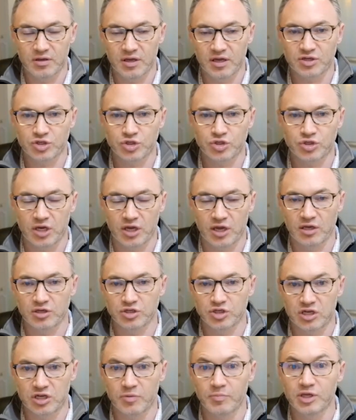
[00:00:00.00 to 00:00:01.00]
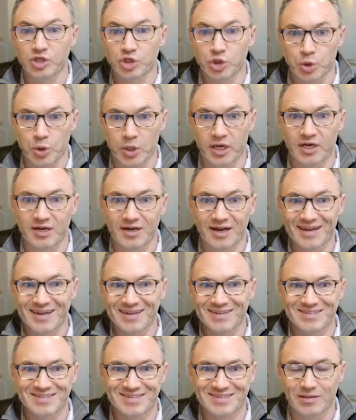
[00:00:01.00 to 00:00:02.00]
exchanged, it can be traded. I
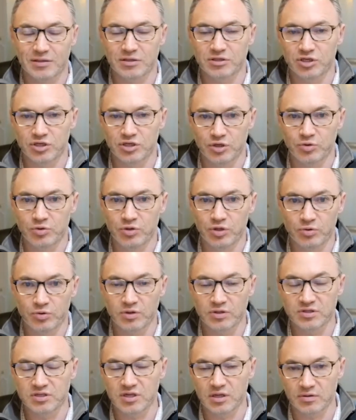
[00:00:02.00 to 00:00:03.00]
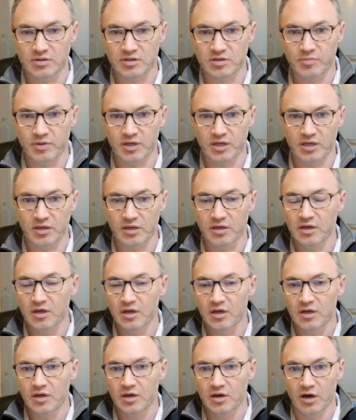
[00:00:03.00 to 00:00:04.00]
can sell it to you, you can sell it to me.
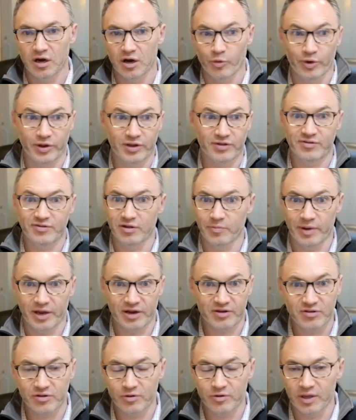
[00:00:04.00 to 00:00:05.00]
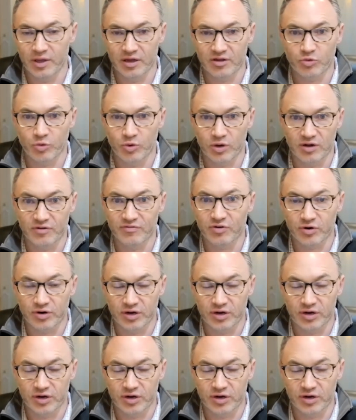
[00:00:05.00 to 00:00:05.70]
We can sell it back to UBS, whatever it